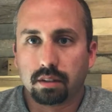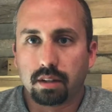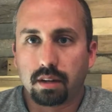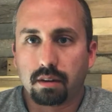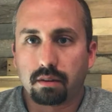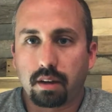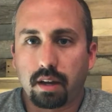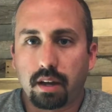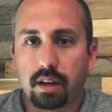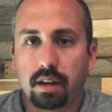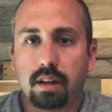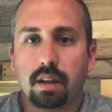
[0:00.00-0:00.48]

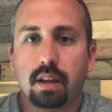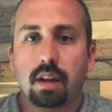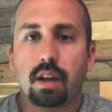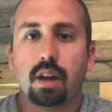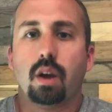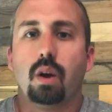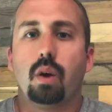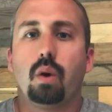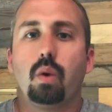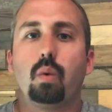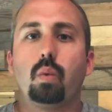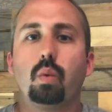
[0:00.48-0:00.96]
Okay?
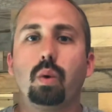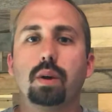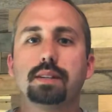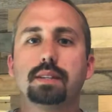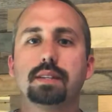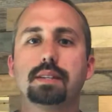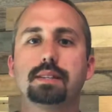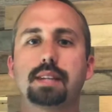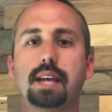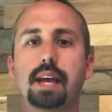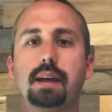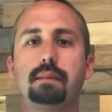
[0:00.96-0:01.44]
What
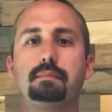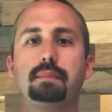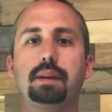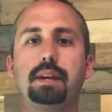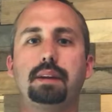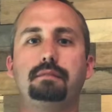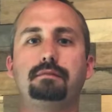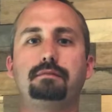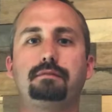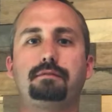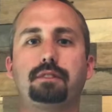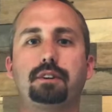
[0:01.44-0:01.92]
does that
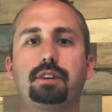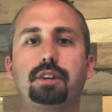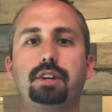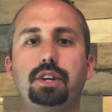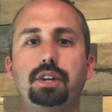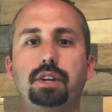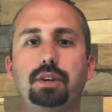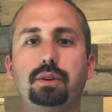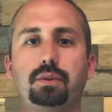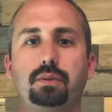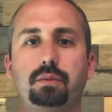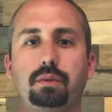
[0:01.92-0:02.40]
mean for
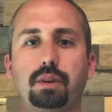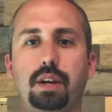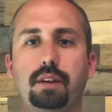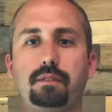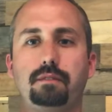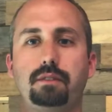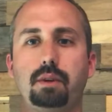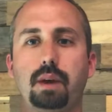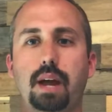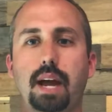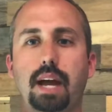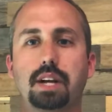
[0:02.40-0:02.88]
you
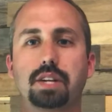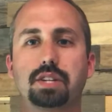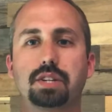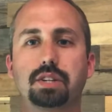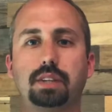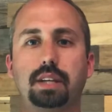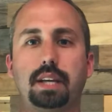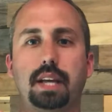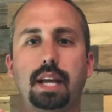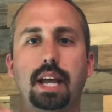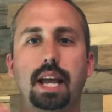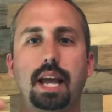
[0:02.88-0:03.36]
if you
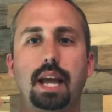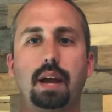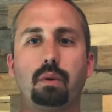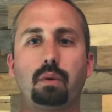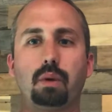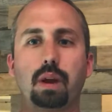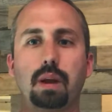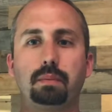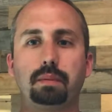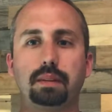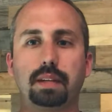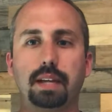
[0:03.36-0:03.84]
actually
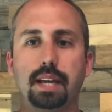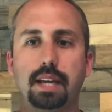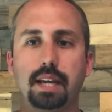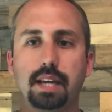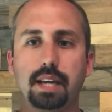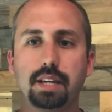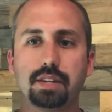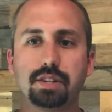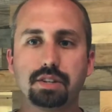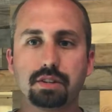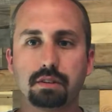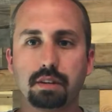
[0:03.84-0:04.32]
were able to
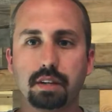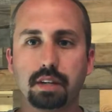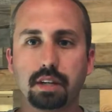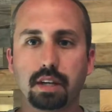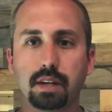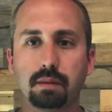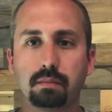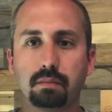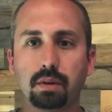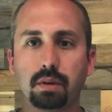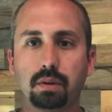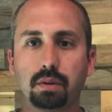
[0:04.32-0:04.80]
hit your
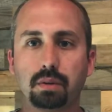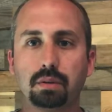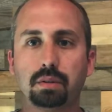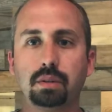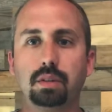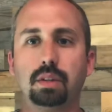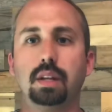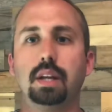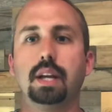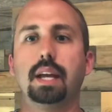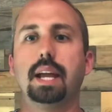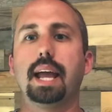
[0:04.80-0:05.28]
income
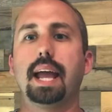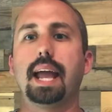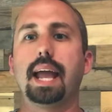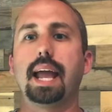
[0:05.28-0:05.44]
goal